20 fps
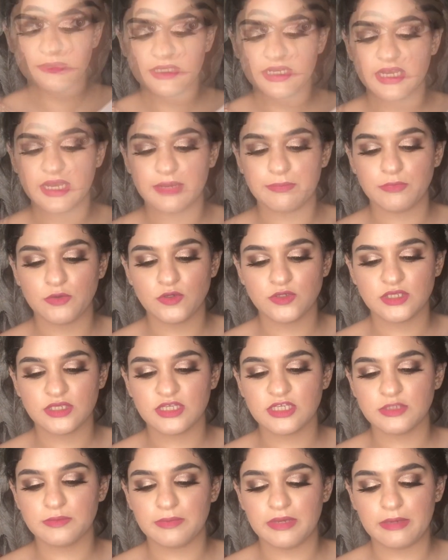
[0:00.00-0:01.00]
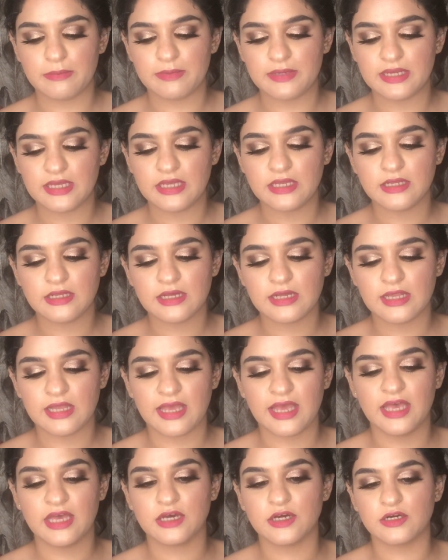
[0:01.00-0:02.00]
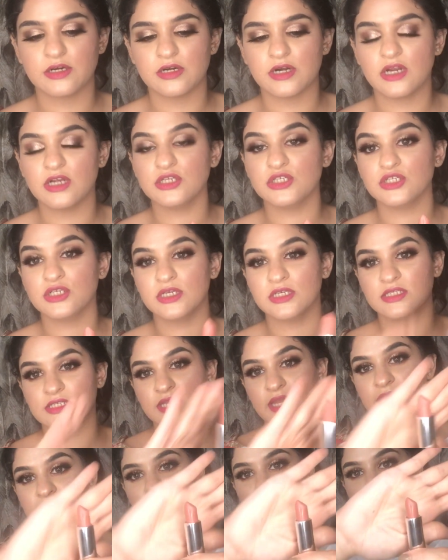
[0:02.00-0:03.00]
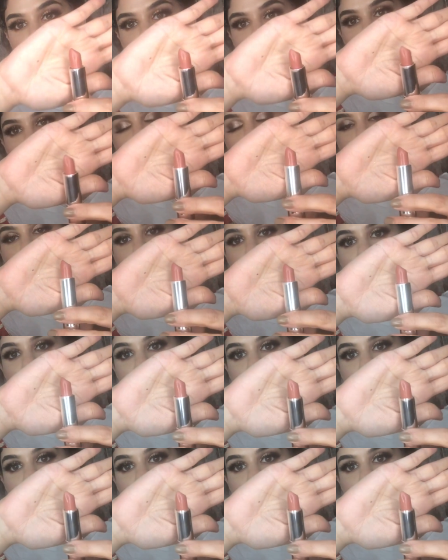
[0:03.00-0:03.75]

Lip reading: I'm using the Shivali Sehdev Crush. It's like a nude,